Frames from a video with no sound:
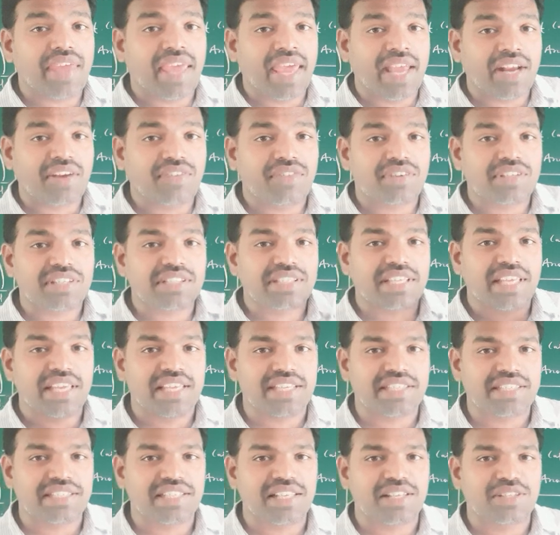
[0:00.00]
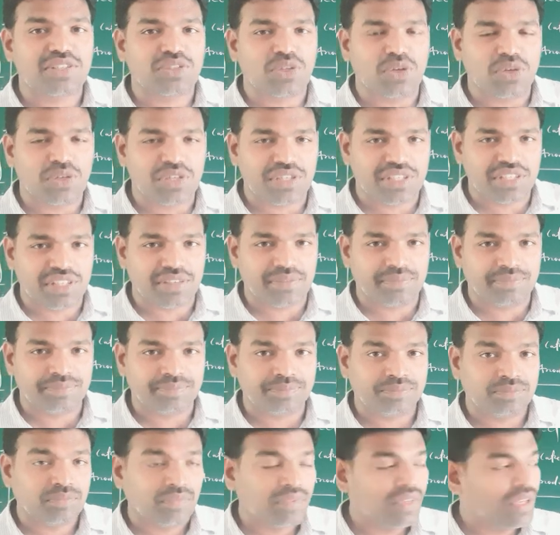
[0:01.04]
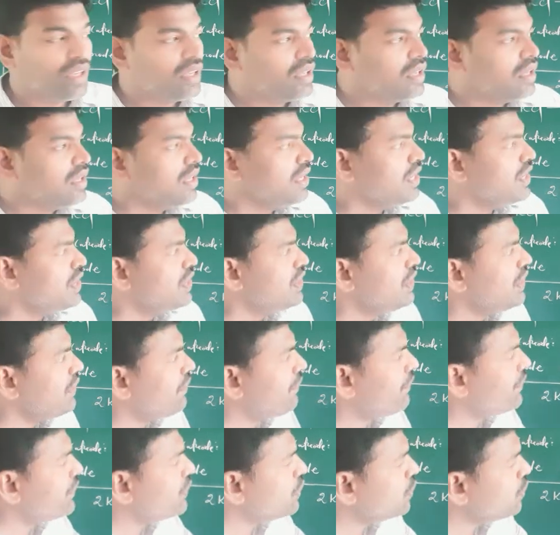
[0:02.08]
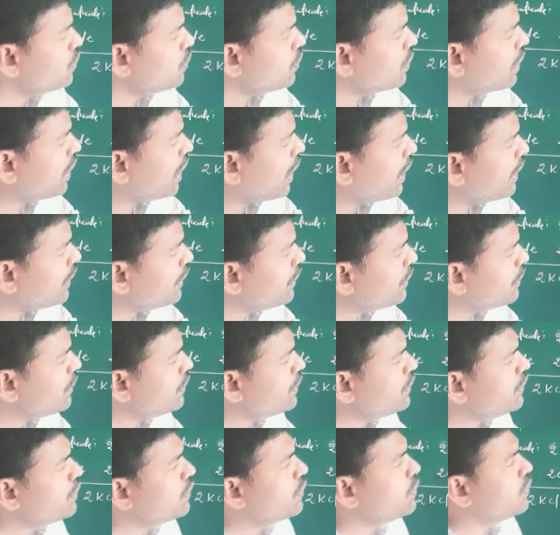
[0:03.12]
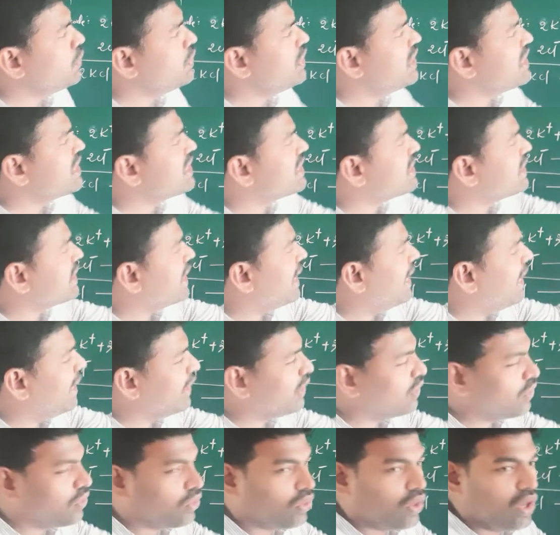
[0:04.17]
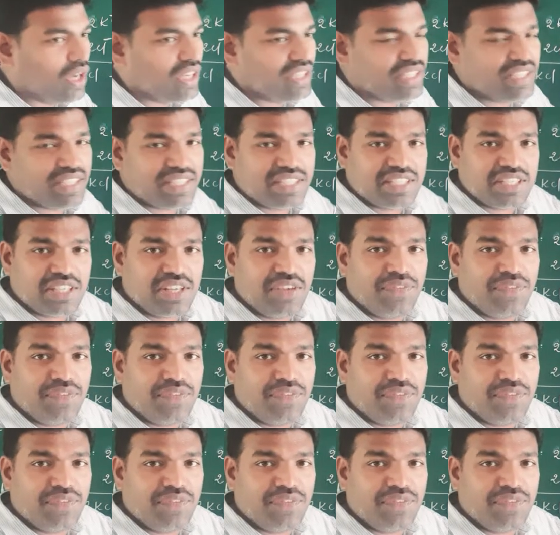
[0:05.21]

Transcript: aqueous KCl solution. If you continue this electrolysis,